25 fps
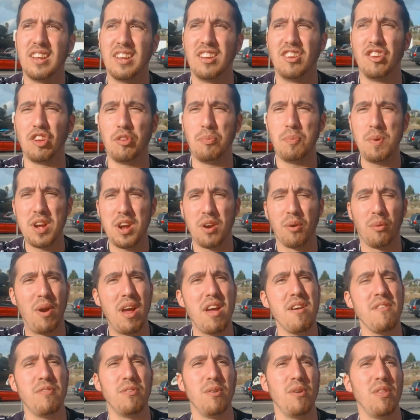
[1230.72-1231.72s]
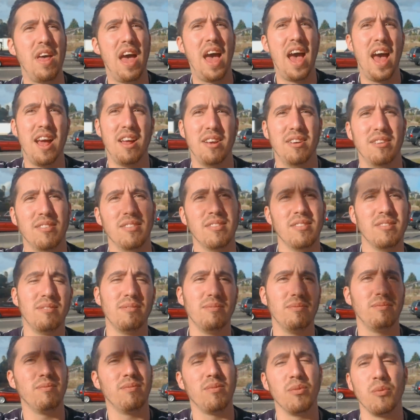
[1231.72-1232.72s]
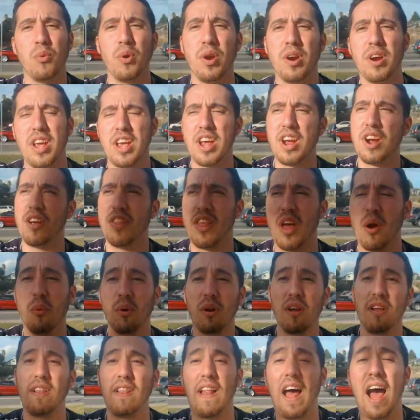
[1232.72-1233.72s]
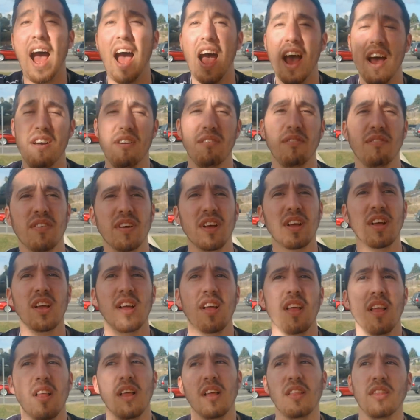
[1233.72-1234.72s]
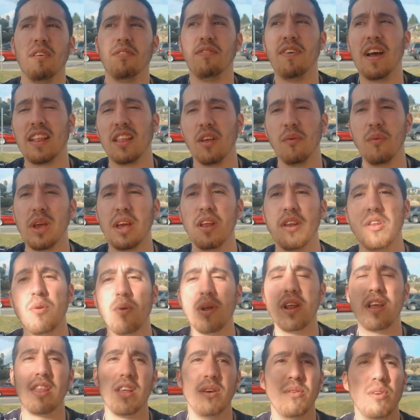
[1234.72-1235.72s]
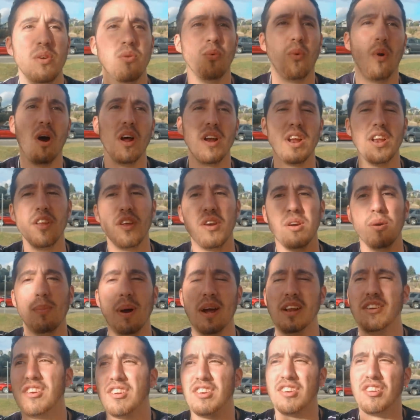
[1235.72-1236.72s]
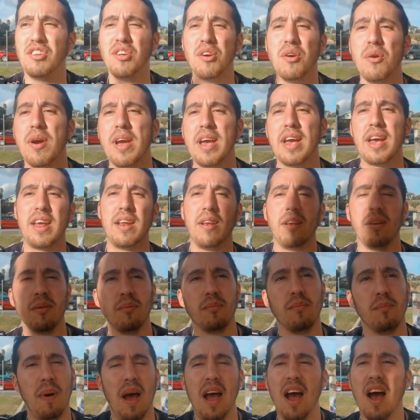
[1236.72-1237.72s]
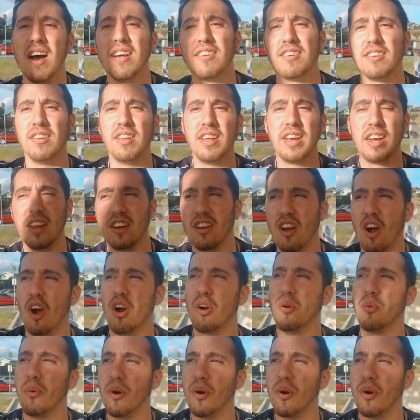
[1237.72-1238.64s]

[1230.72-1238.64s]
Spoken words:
Just be grateful that we're here, that we're alive. The fact that we could do anything we want to do by just doing and by hustling and hard